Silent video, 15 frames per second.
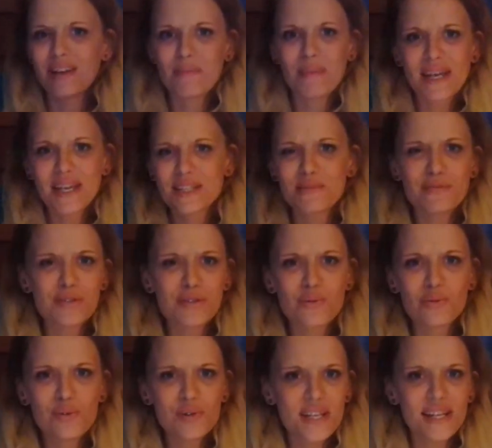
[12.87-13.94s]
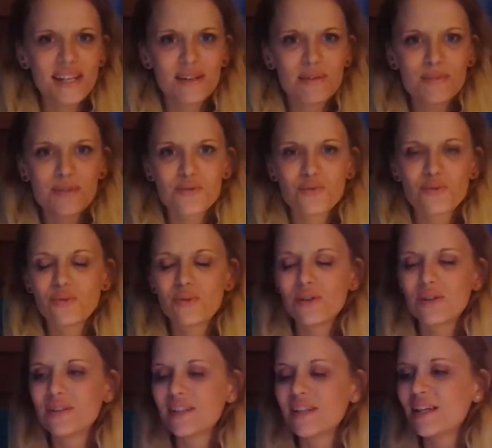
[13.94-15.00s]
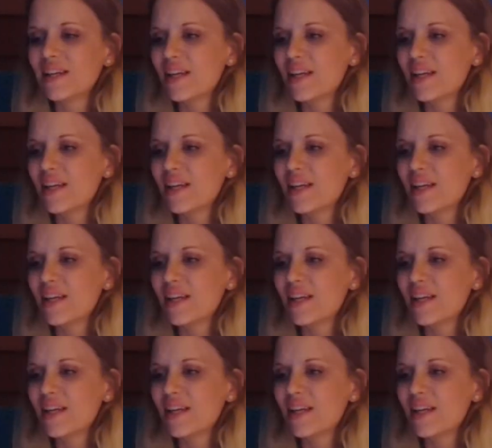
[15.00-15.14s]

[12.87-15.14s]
getting my kids up for school, taking them to school.